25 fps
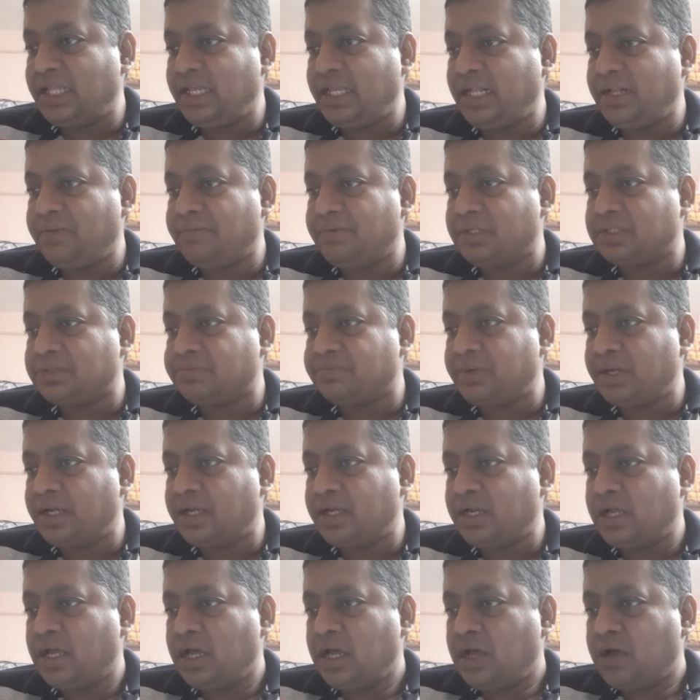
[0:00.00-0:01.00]

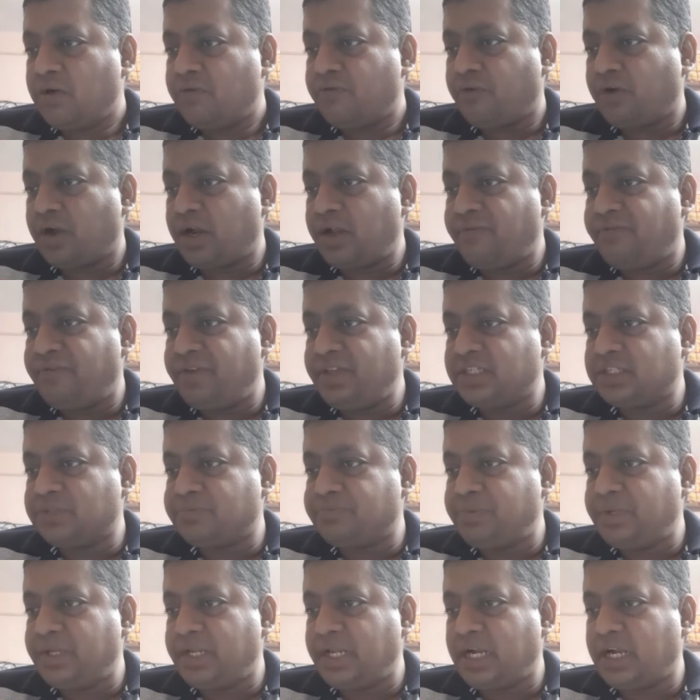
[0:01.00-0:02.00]
investment for a
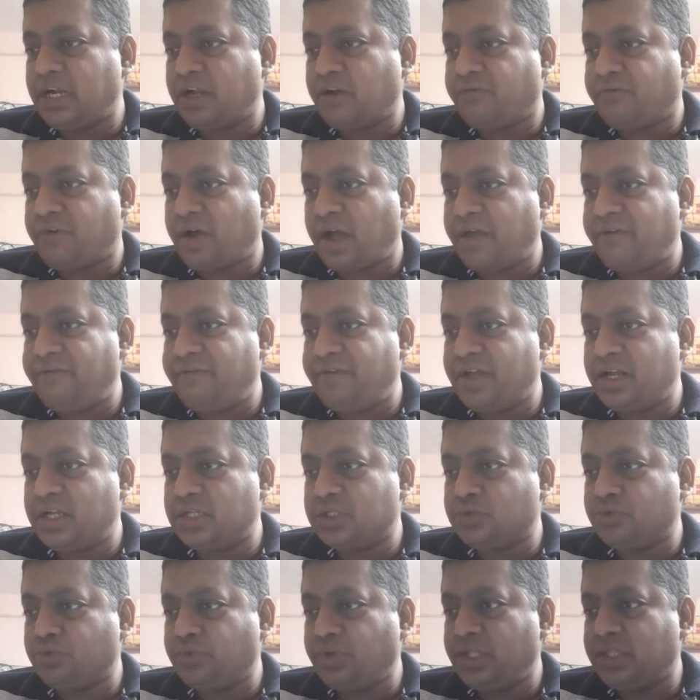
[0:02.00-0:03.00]
fixed period of 5
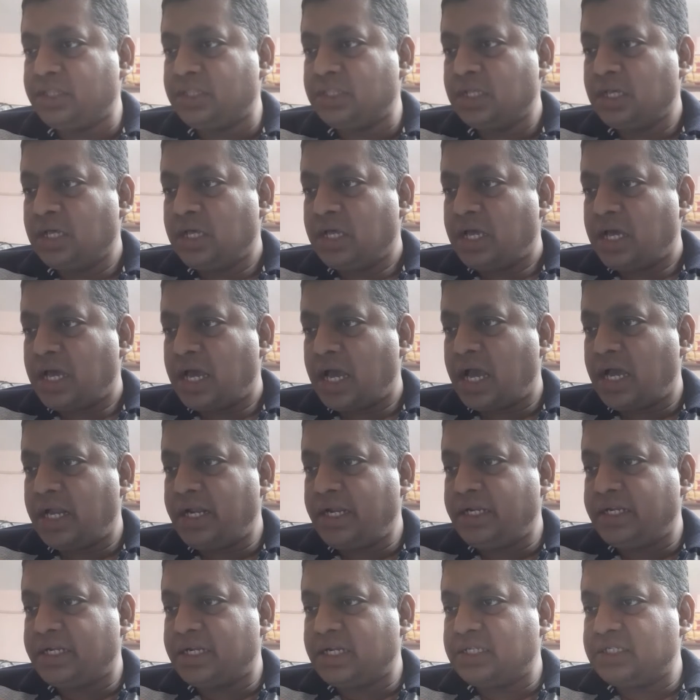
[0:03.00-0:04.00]
years with an
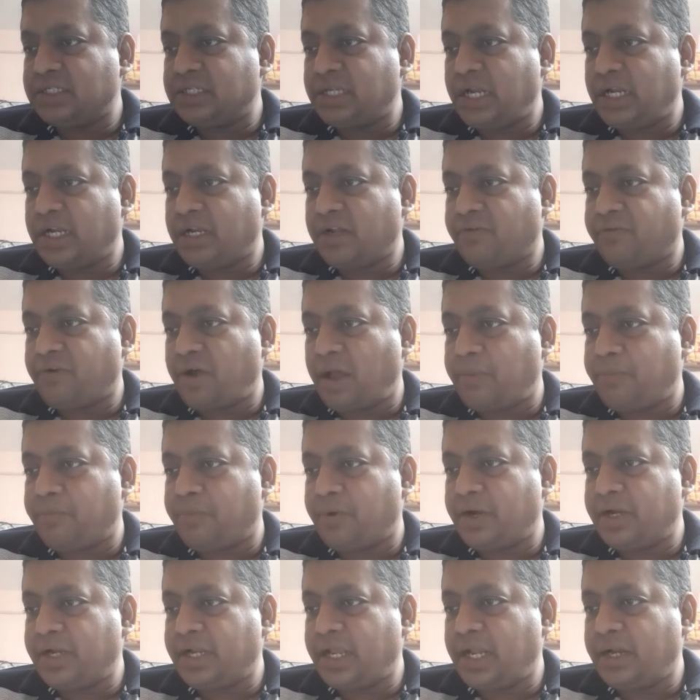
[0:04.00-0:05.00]
interest rate of
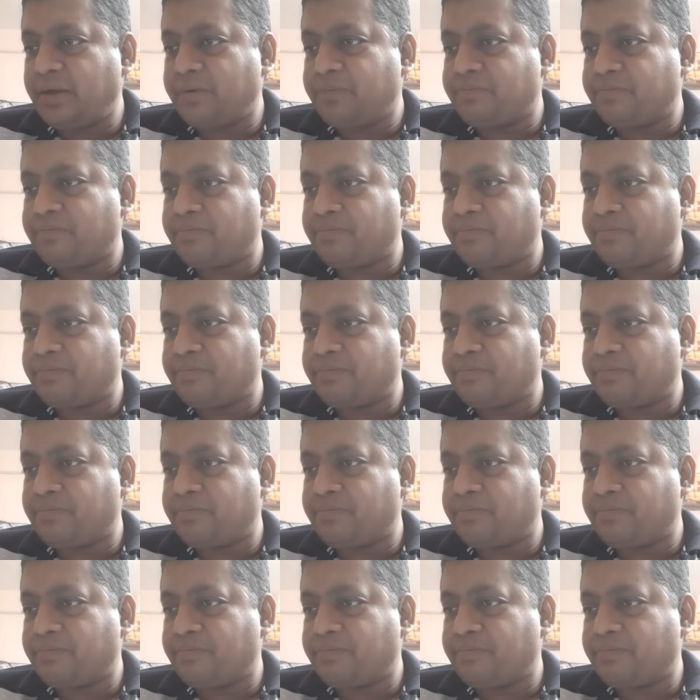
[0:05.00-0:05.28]
5.8%